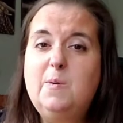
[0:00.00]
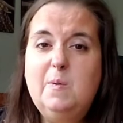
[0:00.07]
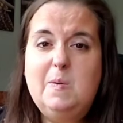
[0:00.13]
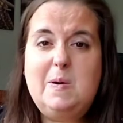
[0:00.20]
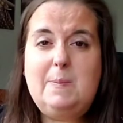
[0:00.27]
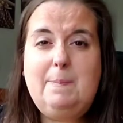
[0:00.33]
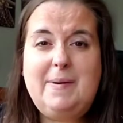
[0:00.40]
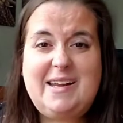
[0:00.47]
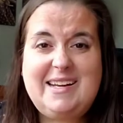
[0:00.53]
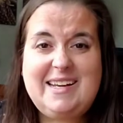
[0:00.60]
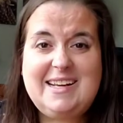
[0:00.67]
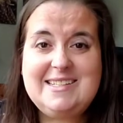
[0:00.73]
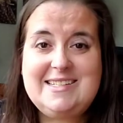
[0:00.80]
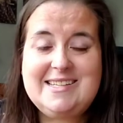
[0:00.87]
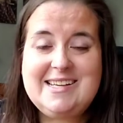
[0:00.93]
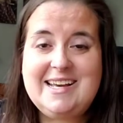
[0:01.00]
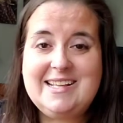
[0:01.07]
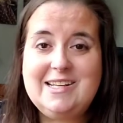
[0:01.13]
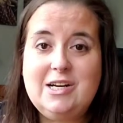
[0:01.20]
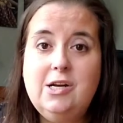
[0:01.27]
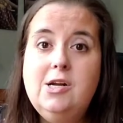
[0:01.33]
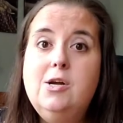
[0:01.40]
when we're baking
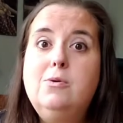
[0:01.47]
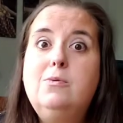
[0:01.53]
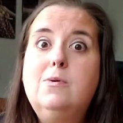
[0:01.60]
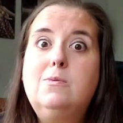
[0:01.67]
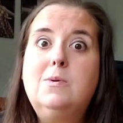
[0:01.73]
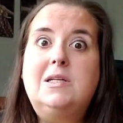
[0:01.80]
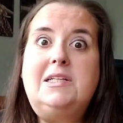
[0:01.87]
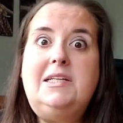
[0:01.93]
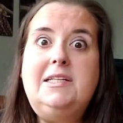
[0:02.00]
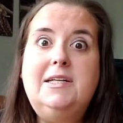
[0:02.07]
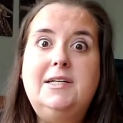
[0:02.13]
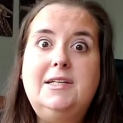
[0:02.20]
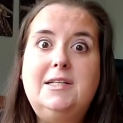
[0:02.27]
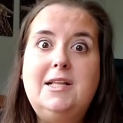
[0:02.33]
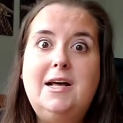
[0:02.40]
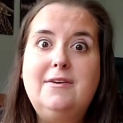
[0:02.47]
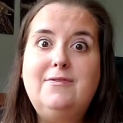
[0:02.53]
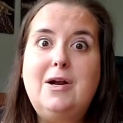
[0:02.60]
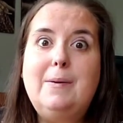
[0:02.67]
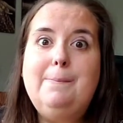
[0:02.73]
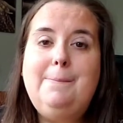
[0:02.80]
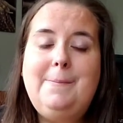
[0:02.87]
together, we're working on a lot of
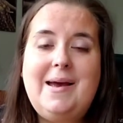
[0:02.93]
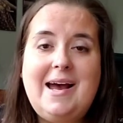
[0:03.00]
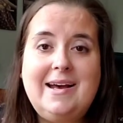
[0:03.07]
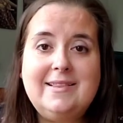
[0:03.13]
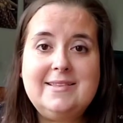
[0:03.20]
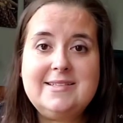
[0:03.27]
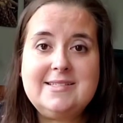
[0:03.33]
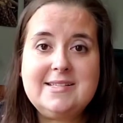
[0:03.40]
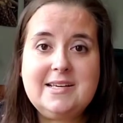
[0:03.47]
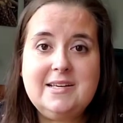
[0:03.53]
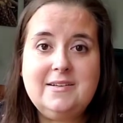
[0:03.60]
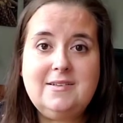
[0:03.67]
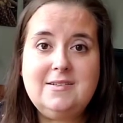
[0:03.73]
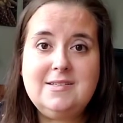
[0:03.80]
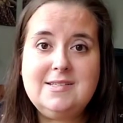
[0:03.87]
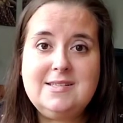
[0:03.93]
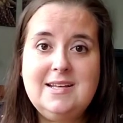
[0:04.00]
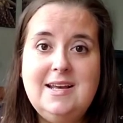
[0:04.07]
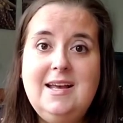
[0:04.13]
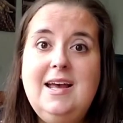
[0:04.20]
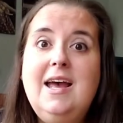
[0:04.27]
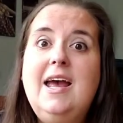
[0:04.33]
our math skills
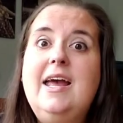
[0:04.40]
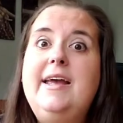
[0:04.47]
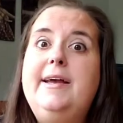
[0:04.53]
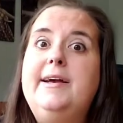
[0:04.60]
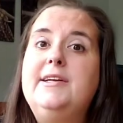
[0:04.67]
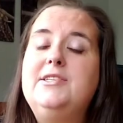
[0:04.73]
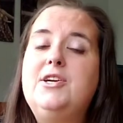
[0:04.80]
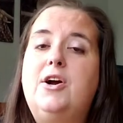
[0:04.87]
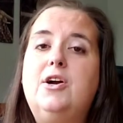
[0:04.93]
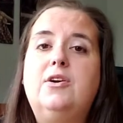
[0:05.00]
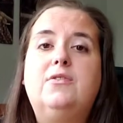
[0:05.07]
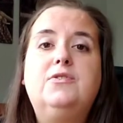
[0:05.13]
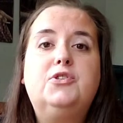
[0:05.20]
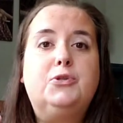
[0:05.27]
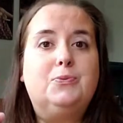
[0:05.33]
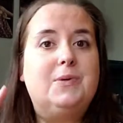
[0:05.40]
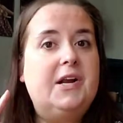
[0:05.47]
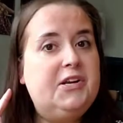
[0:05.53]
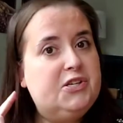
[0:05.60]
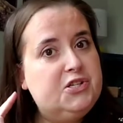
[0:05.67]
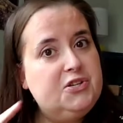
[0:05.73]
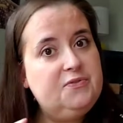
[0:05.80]
and our
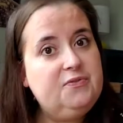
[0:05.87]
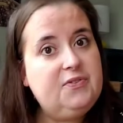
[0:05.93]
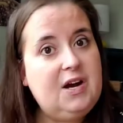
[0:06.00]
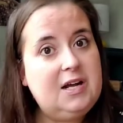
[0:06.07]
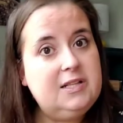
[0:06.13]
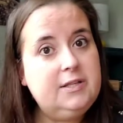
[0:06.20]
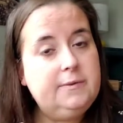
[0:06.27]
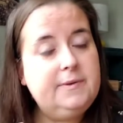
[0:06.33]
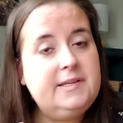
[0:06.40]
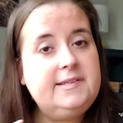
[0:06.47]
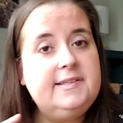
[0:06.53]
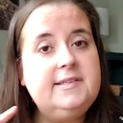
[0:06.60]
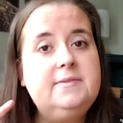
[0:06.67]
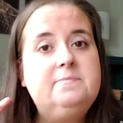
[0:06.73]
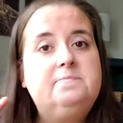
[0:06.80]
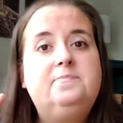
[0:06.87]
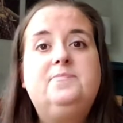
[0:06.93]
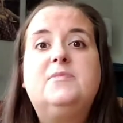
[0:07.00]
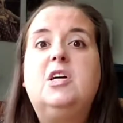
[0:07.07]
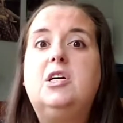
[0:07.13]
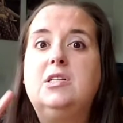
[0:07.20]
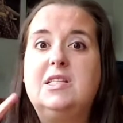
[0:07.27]
direction following,
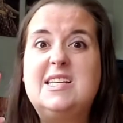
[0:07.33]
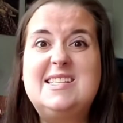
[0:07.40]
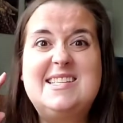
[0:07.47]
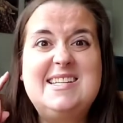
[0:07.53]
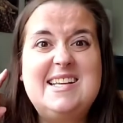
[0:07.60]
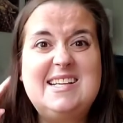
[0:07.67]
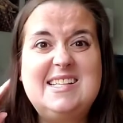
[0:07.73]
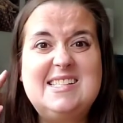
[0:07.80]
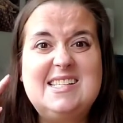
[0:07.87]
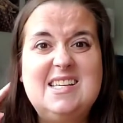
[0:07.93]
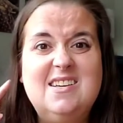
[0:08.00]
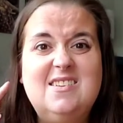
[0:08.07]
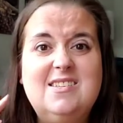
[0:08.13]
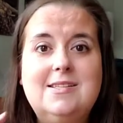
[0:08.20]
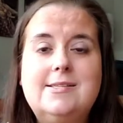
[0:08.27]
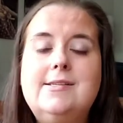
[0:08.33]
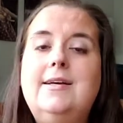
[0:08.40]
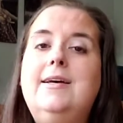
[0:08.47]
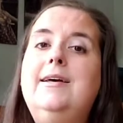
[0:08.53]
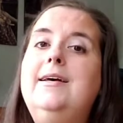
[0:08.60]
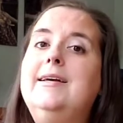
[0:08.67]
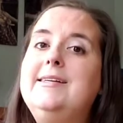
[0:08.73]
our listening skills?
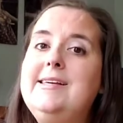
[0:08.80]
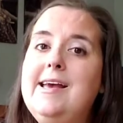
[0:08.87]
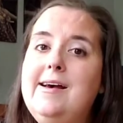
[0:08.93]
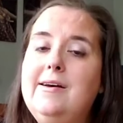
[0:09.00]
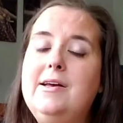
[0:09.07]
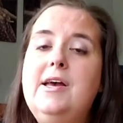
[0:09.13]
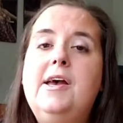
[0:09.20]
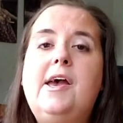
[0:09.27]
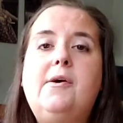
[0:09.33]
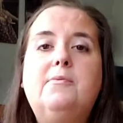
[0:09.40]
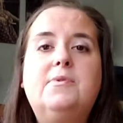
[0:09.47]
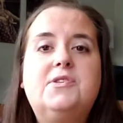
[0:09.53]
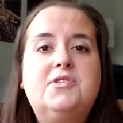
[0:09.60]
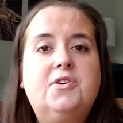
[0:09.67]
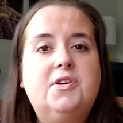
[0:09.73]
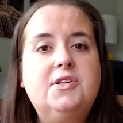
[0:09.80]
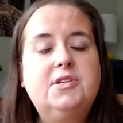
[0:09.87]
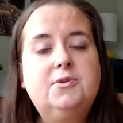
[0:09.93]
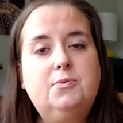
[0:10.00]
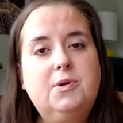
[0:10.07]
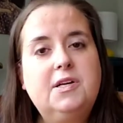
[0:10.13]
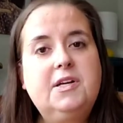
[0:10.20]
Yeah, and we're starting
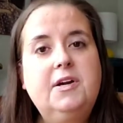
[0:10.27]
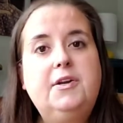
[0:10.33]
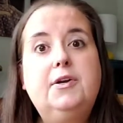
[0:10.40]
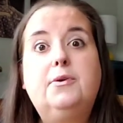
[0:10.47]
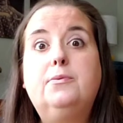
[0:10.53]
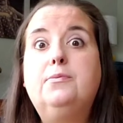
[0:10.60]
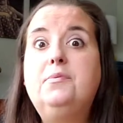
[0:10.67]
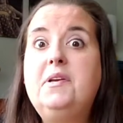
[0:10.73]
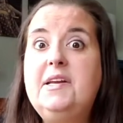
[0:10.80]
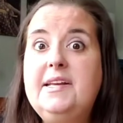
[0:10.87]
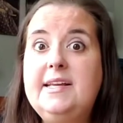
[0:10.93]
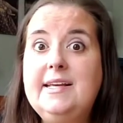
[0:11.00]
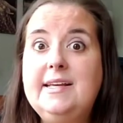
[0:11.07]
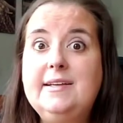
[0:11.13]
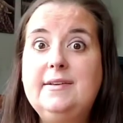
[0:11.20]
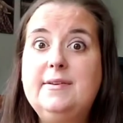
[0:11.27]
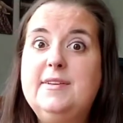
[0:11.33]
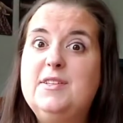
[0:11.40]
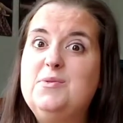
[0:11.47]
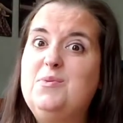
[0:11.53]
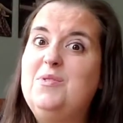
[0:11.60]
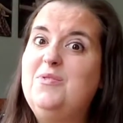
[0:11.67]
to work on our reading
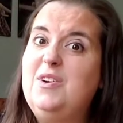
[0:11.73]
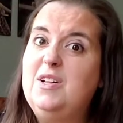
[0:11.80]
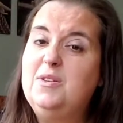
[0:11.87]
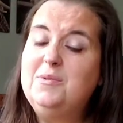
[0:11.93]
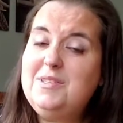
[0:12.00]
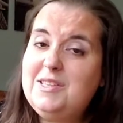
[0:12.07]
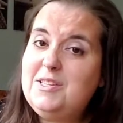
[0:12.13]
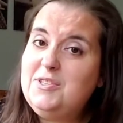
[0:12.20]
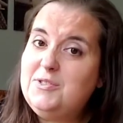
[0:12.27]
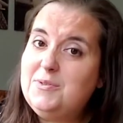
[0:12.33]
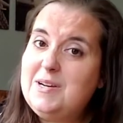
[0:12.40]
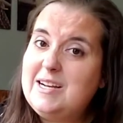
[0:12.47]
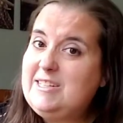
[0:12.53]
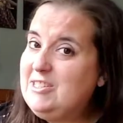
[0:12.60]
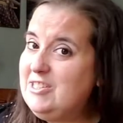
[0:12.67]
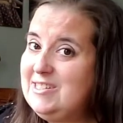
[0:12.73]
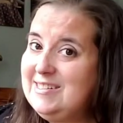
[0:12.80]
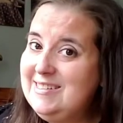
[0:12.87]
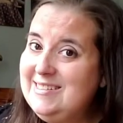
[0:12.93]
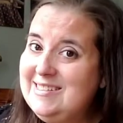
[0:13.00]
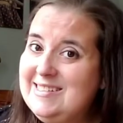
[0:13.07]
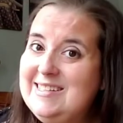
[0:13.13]
because we're following the
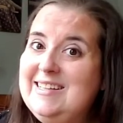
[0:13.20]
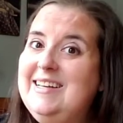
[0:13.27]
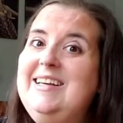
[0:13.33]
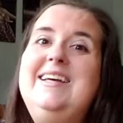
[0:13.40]
directions.